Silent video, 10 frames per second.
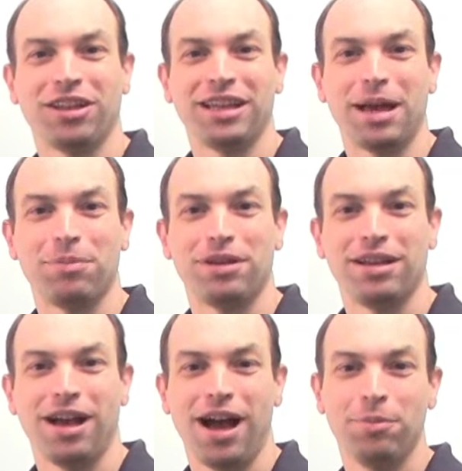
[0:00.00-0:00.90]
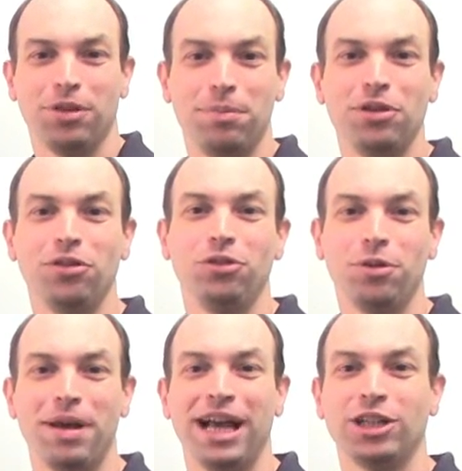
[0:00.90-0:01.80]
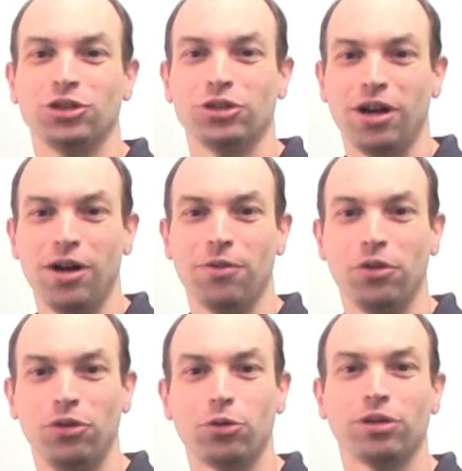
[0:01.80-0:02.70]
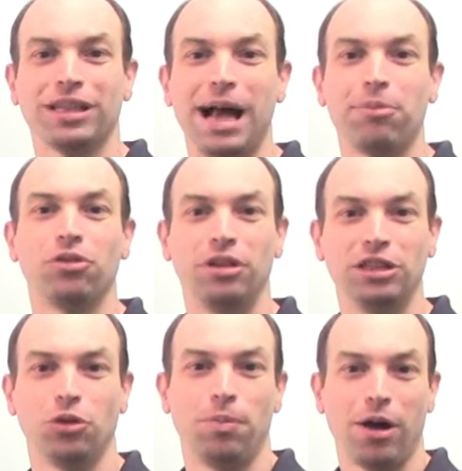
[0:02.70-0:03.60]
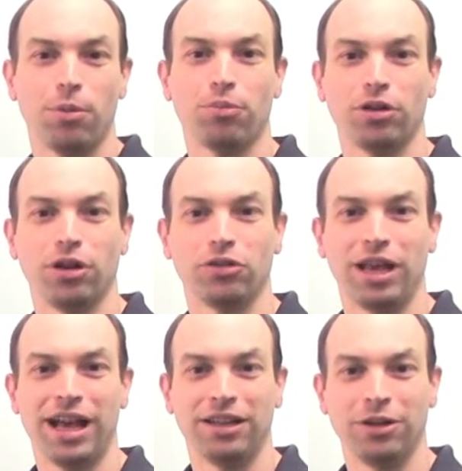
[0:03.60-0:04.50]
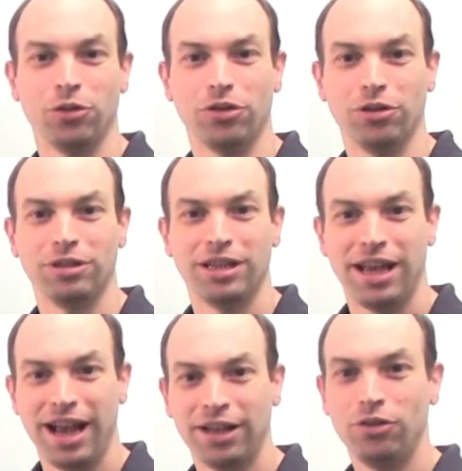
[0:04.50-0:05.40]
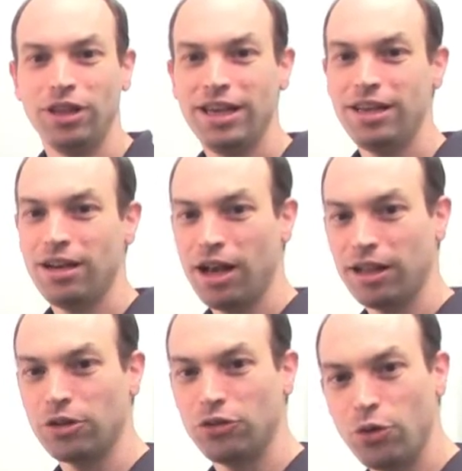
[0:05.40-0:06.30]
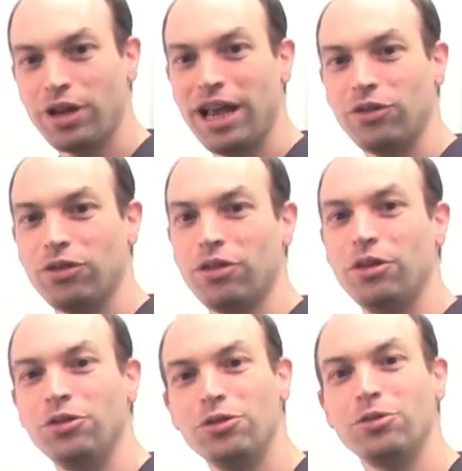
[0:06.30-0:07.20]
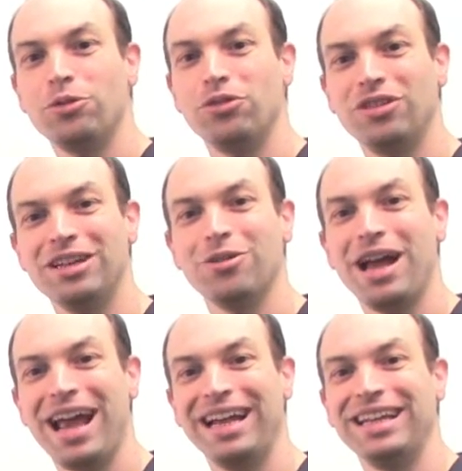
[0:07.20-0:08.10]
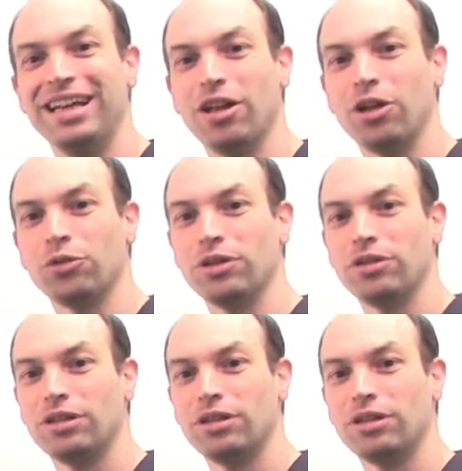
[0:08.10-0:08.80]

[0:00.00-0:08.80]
Dunlap. I'm the Business Unit Manager of the Zilker Labs digital power products at Intersil. And today I'd like to showcase the new ZL8800.